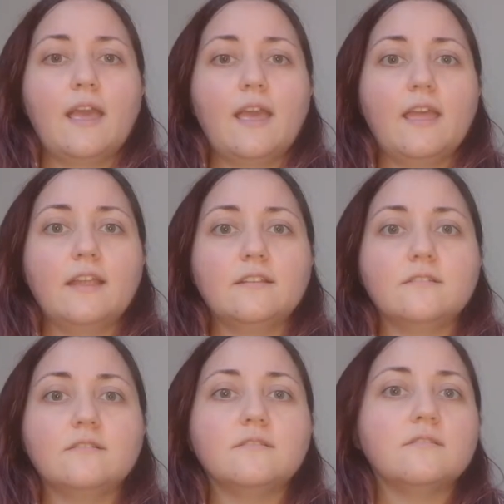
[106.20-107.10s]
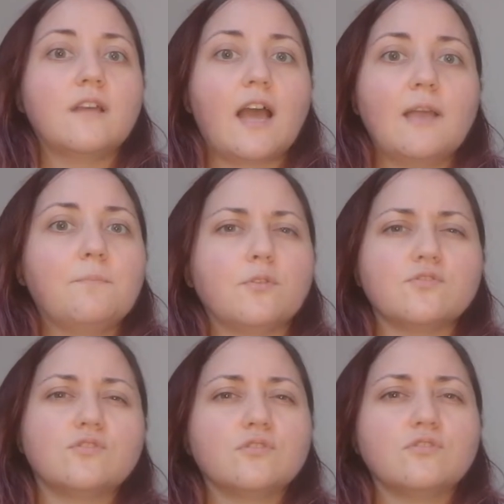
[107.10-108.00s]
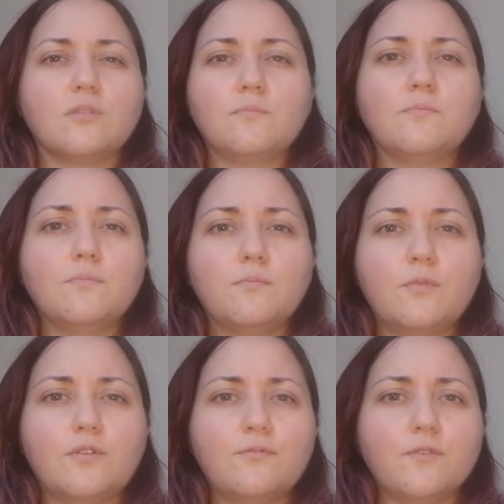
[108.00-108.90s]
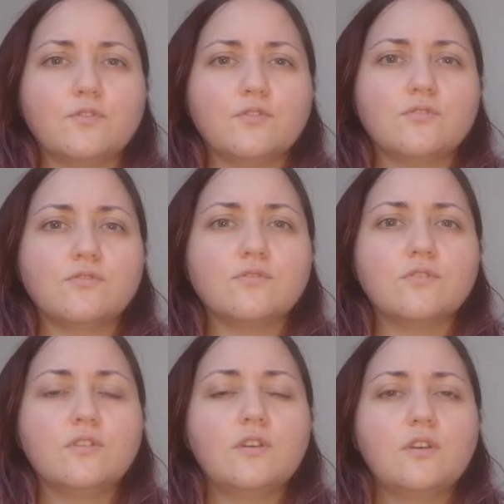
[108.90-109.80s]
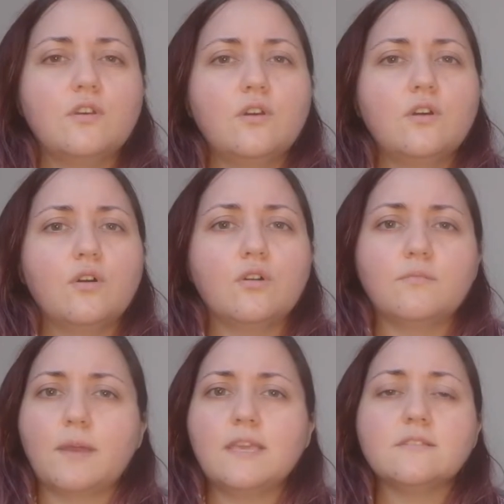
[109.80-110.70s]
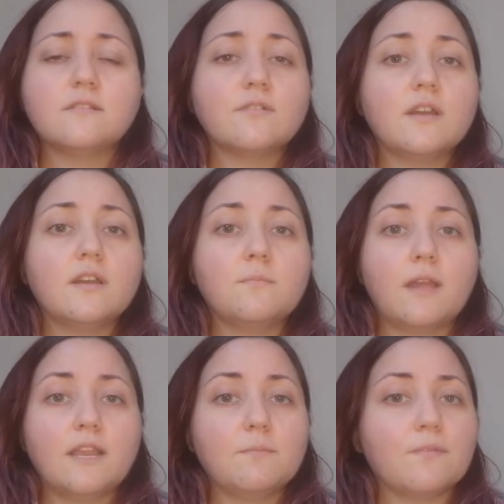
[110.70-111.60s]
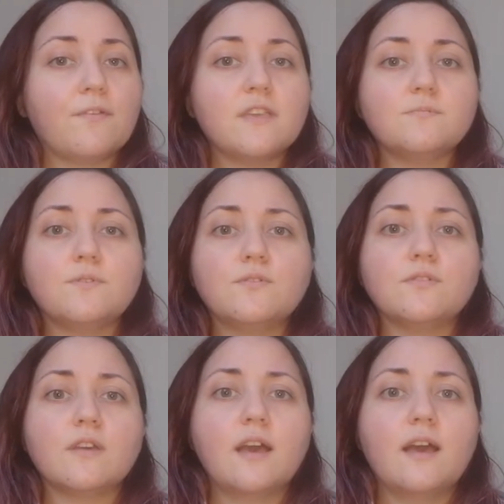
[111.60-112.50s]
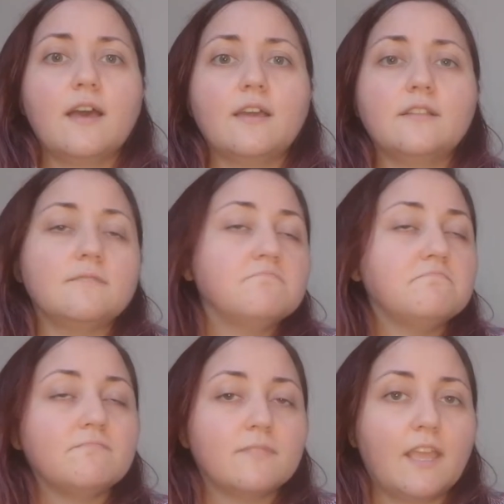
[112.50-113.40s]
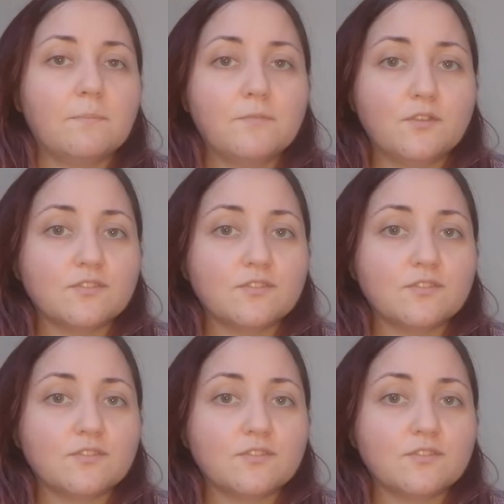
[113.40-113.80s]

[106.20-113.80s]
And I post some more photos on my Instagram and in my Facebook, and yeah,